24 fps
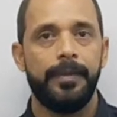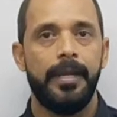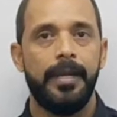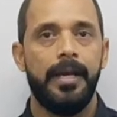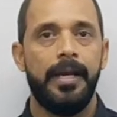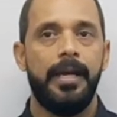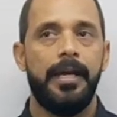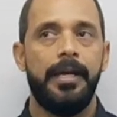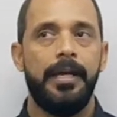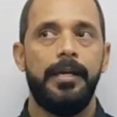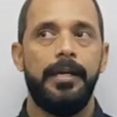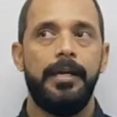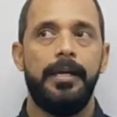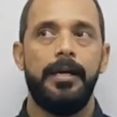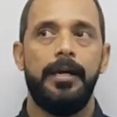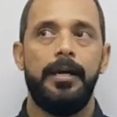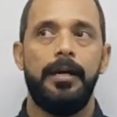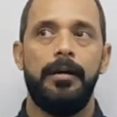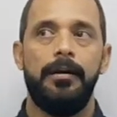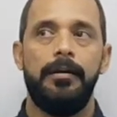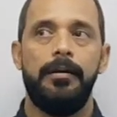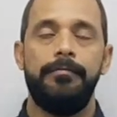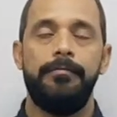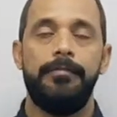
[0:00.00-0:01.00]
and
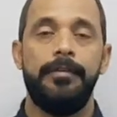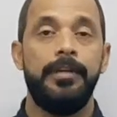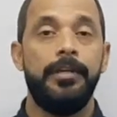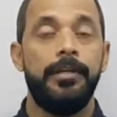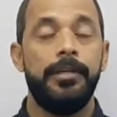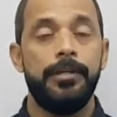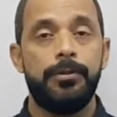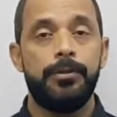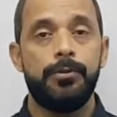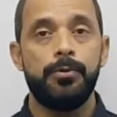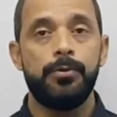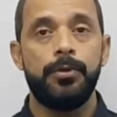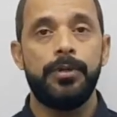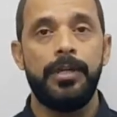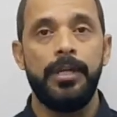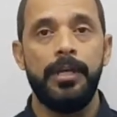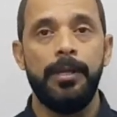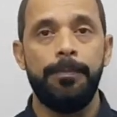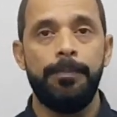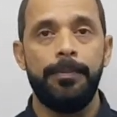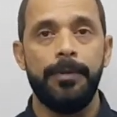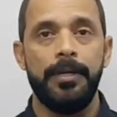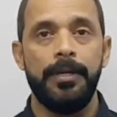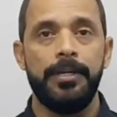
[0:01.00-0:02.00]
we need to
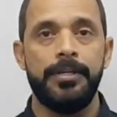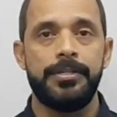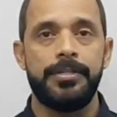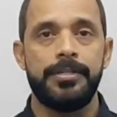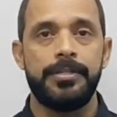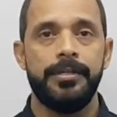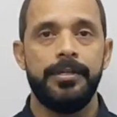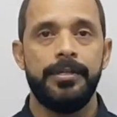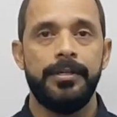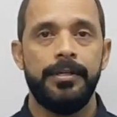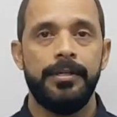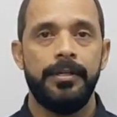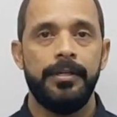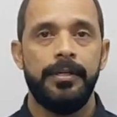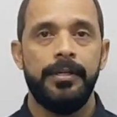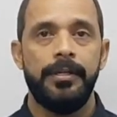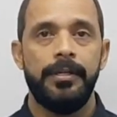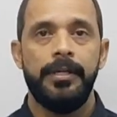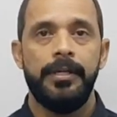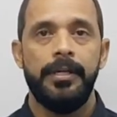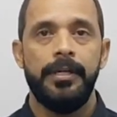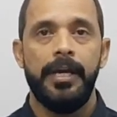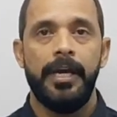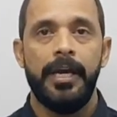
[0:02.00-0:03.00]
keep it
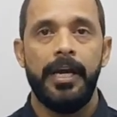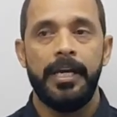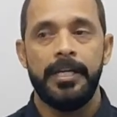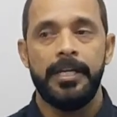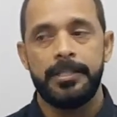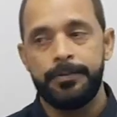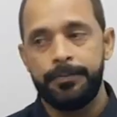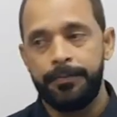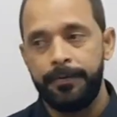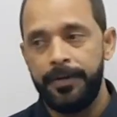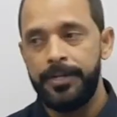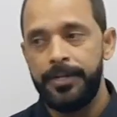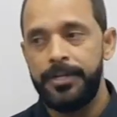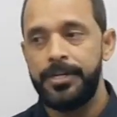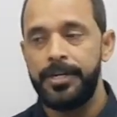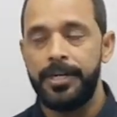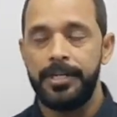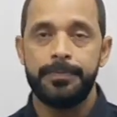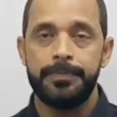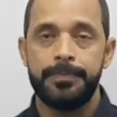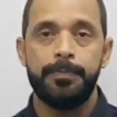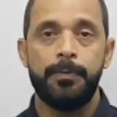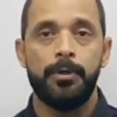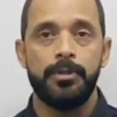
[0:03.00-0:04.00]
as fresh
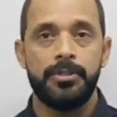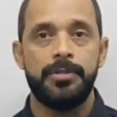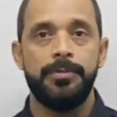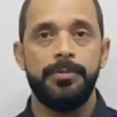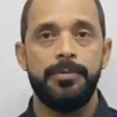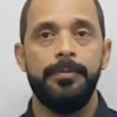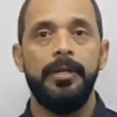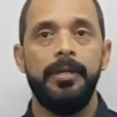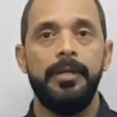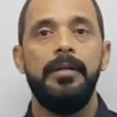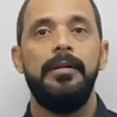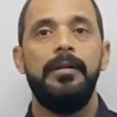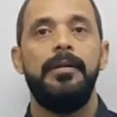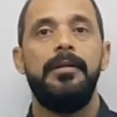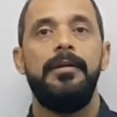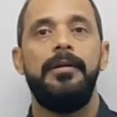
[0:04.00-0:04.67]
as possible.